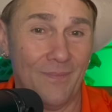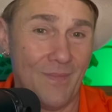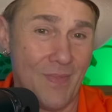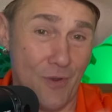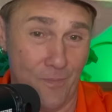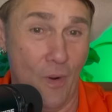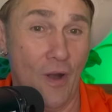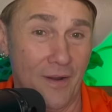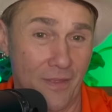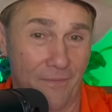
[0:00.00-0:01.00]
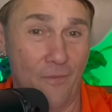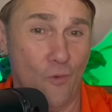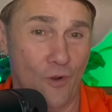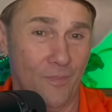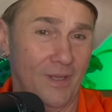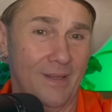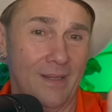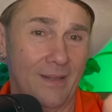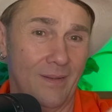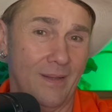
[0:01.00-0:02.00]
they're part of the 4,
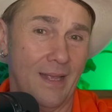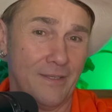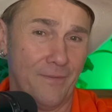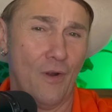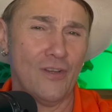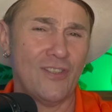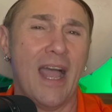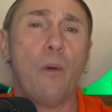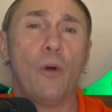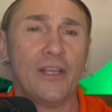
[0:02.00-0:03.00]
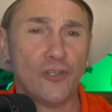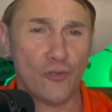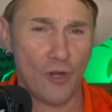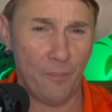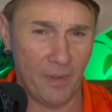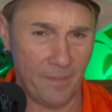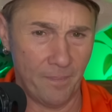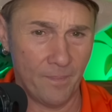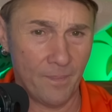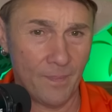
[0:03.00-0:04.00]
but as far as not wanting Trump in.
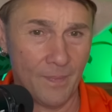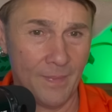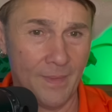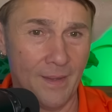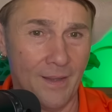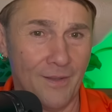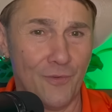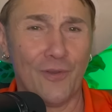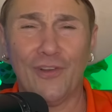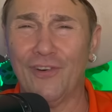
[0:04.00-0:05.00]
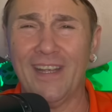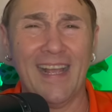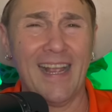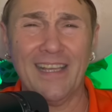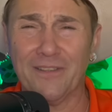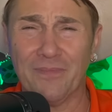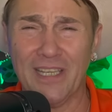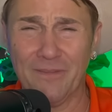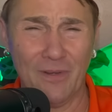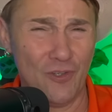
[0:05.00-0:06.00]
North Korea, that guy's
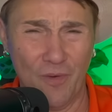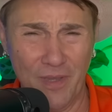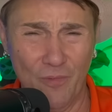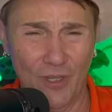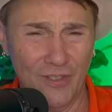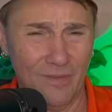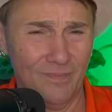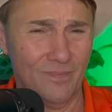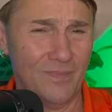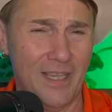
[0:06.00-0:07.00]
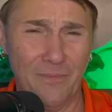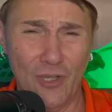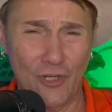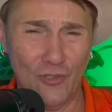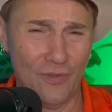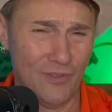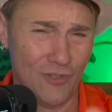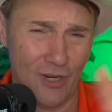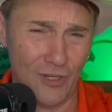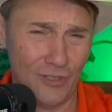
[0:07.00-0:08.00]
obsessed by Trump. He wants him. Kim
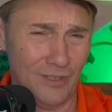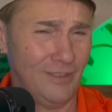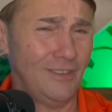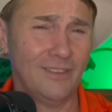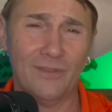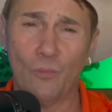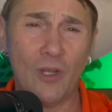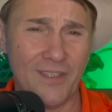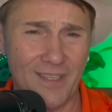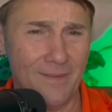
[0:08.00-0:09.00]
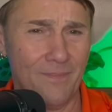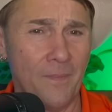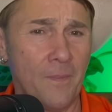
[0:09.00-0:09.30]
Jong-un wants him.